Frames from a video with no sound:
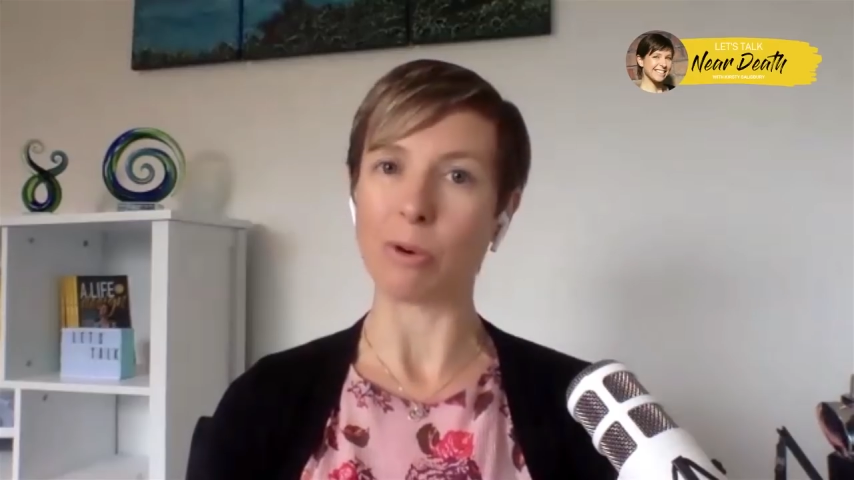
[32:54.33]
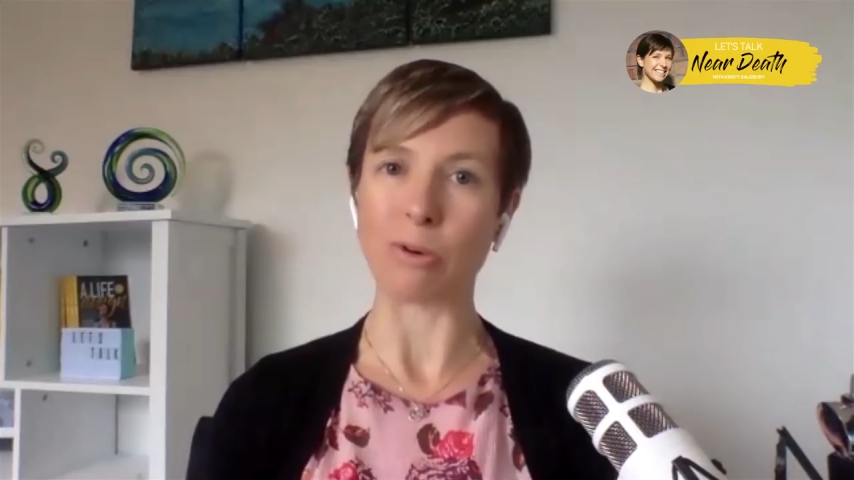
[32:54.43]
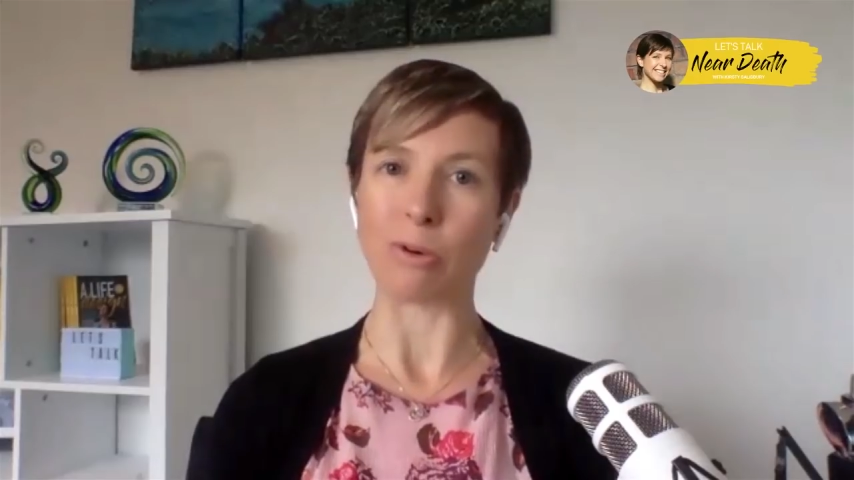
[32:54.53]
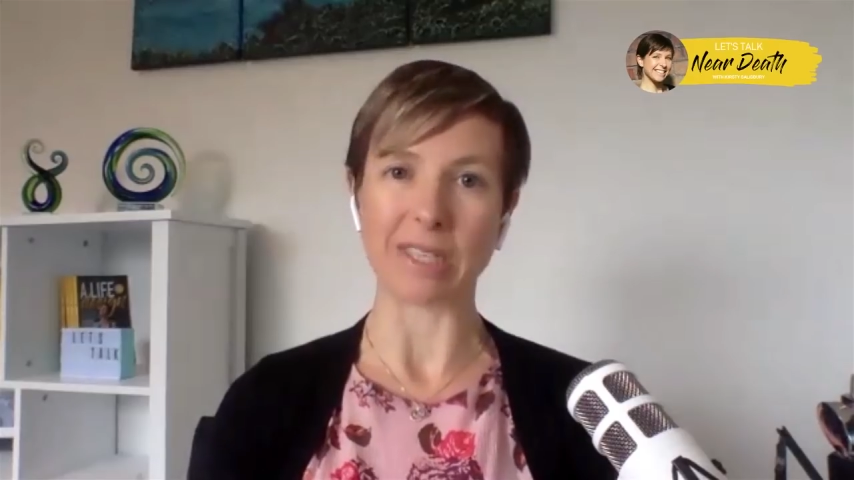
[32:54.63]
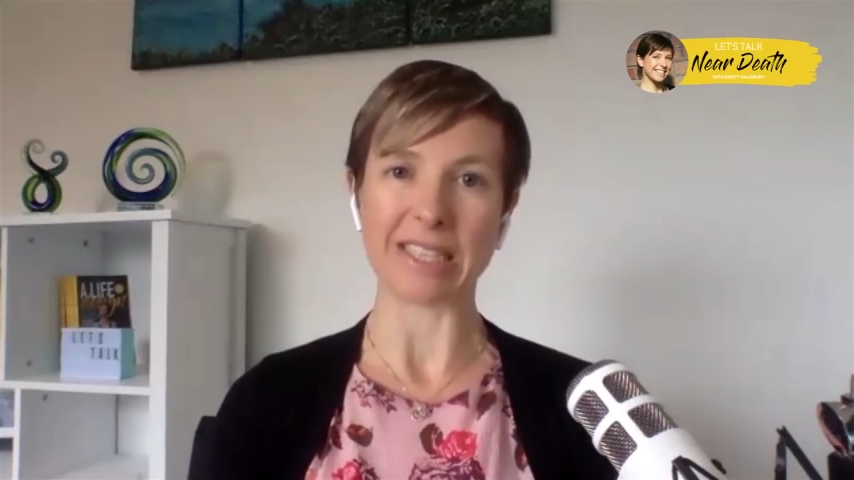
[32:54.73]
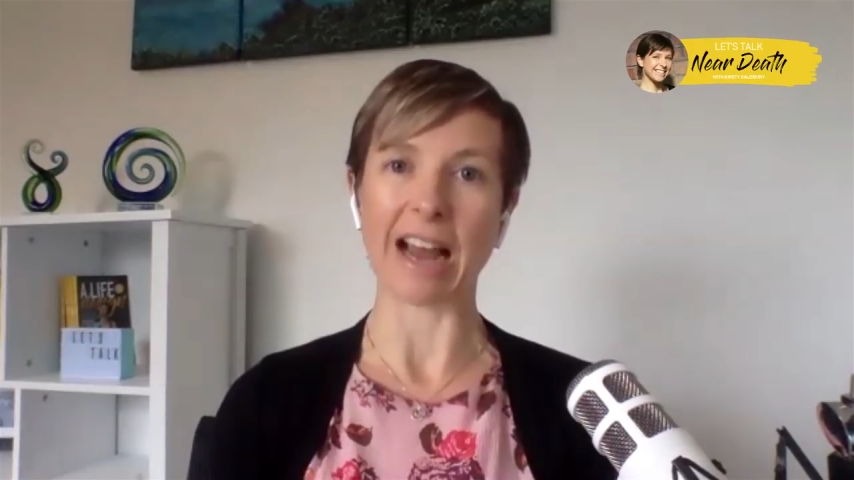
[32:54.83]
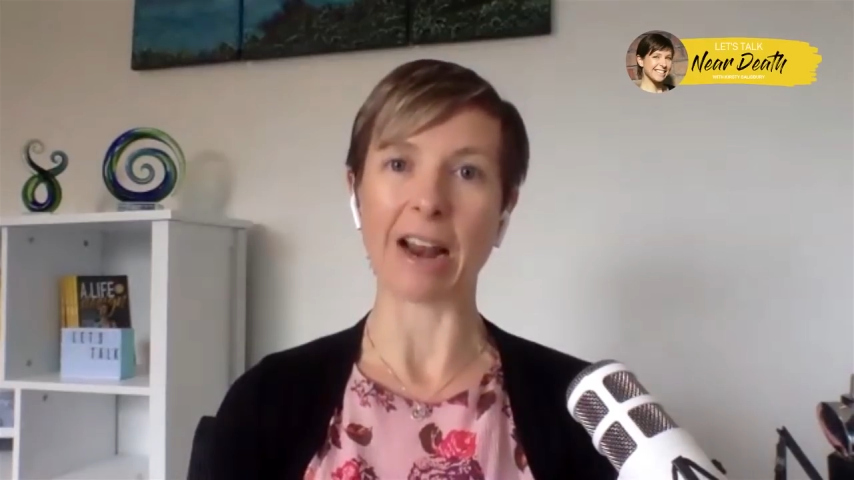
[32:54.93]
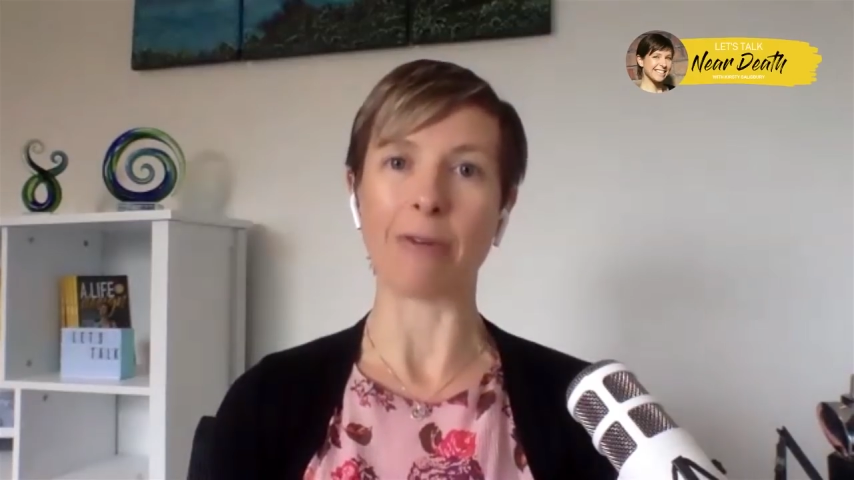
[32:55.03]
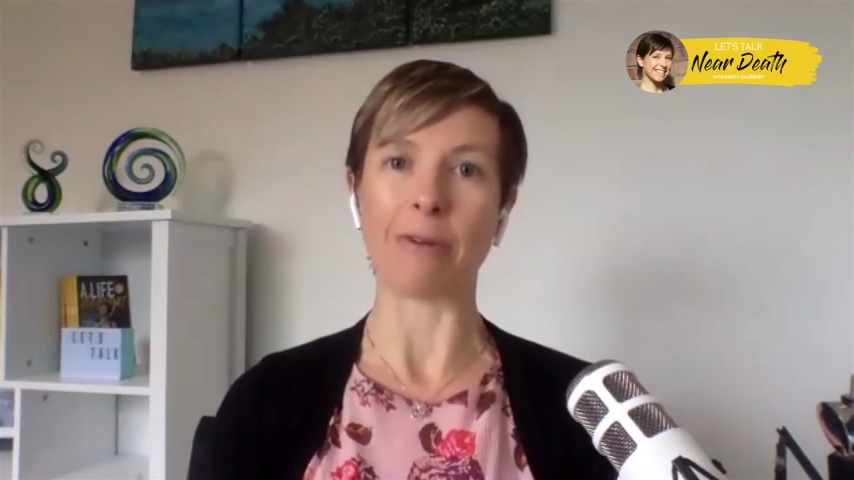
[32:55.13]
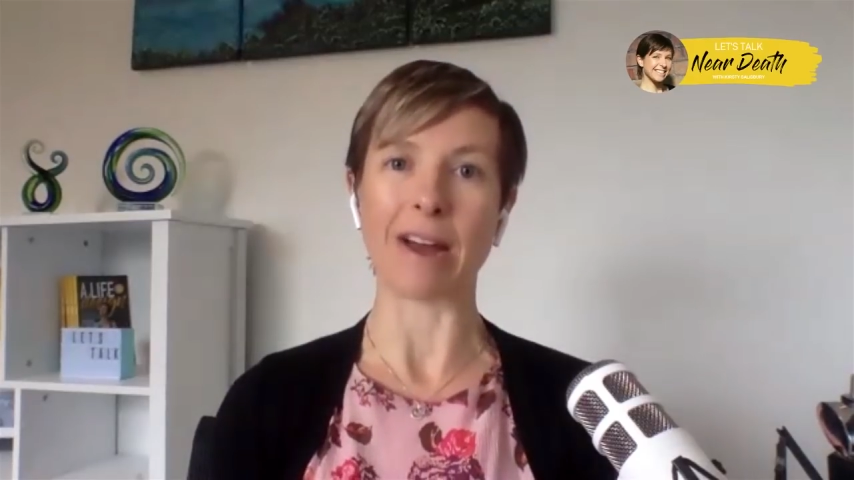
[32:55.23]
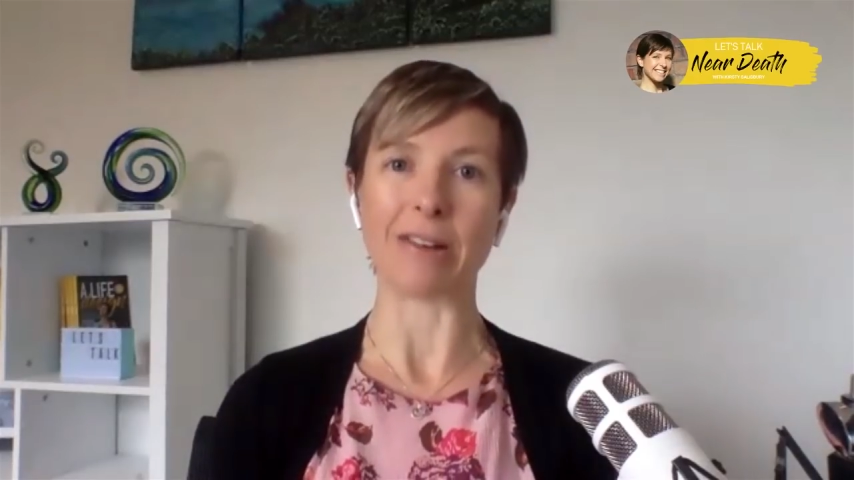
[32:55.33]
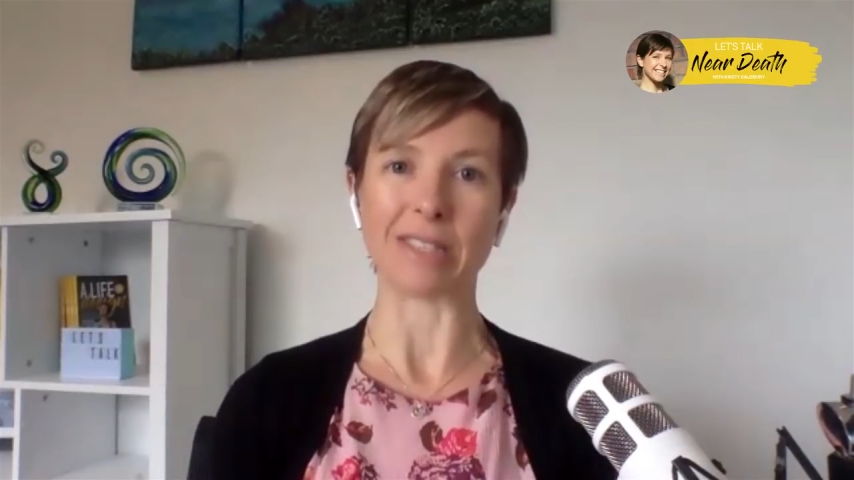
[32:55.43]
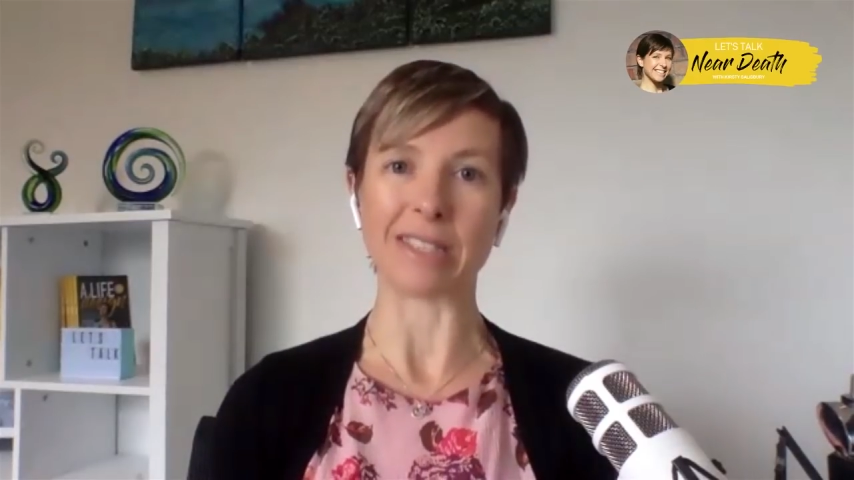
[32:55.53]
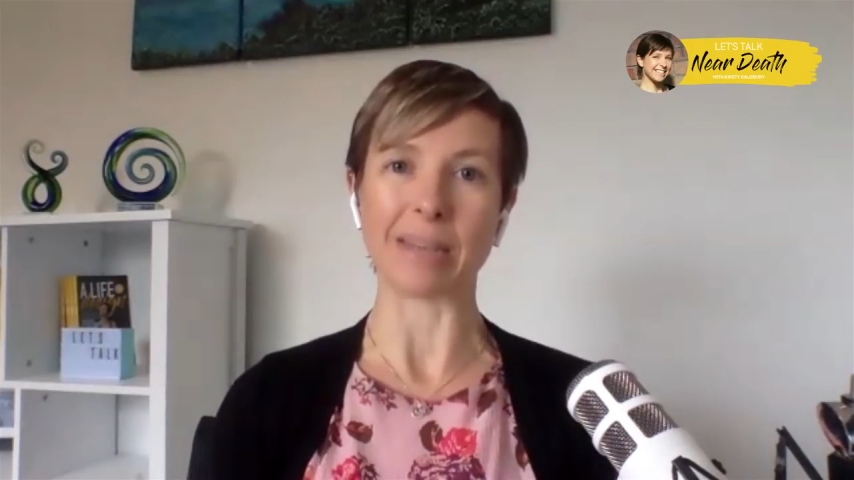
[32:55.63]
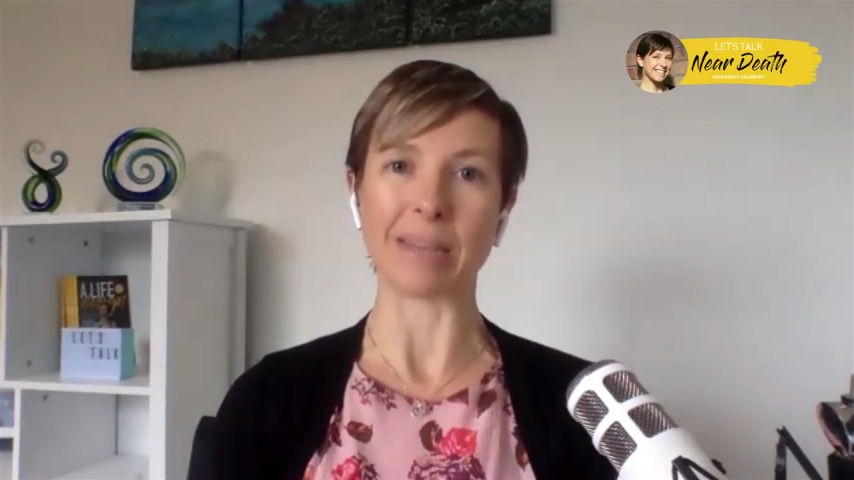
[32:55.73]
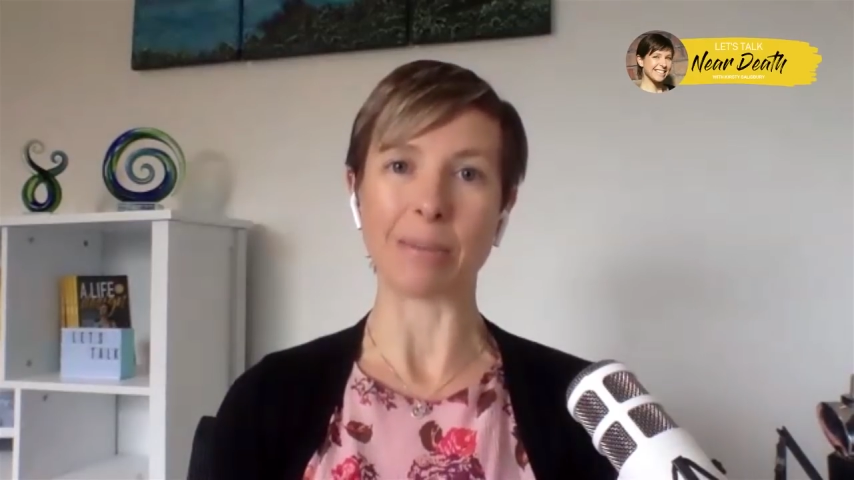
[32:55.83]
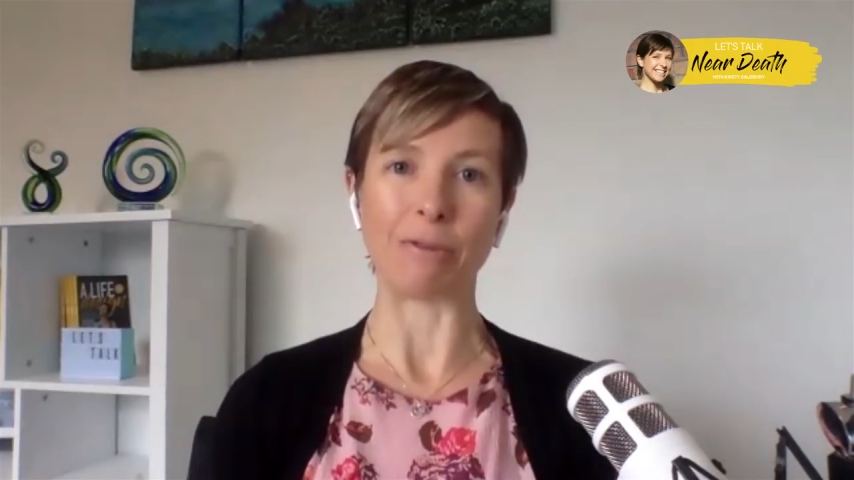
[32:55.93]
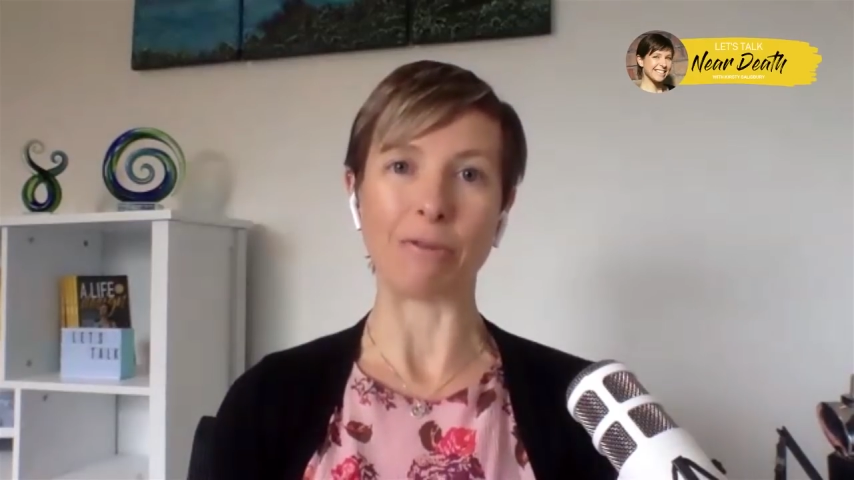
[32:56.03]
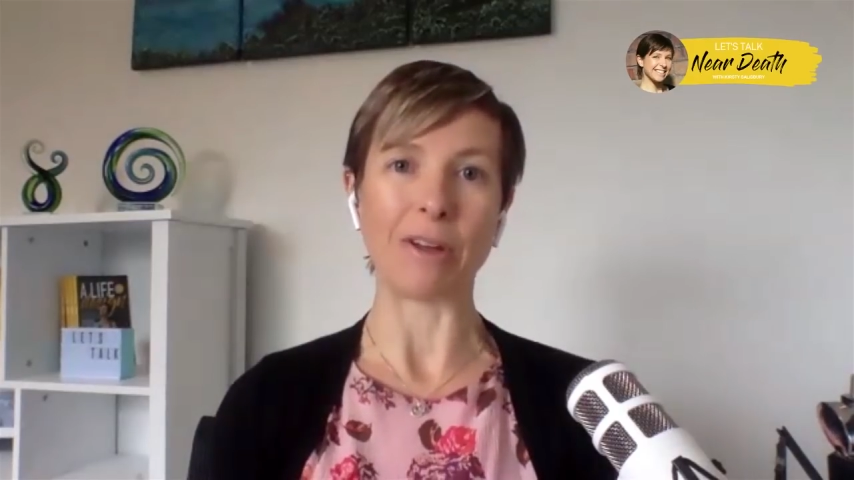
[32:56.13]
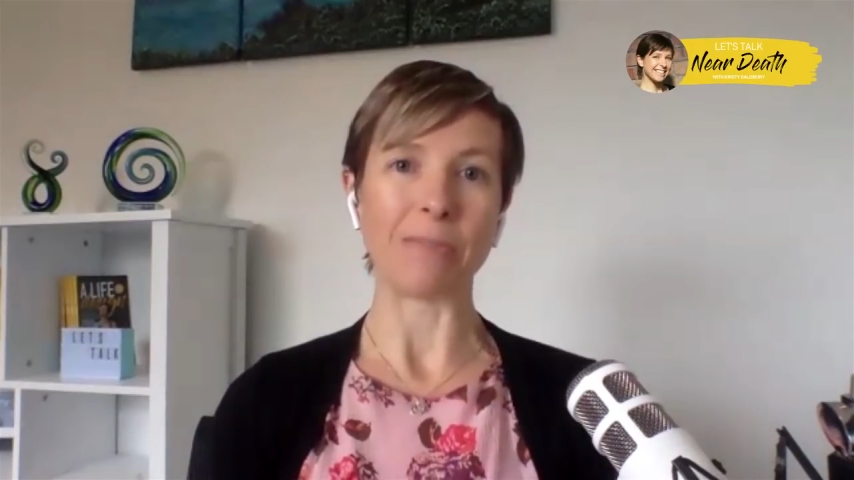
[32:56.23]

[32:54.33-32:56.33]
more detail around some of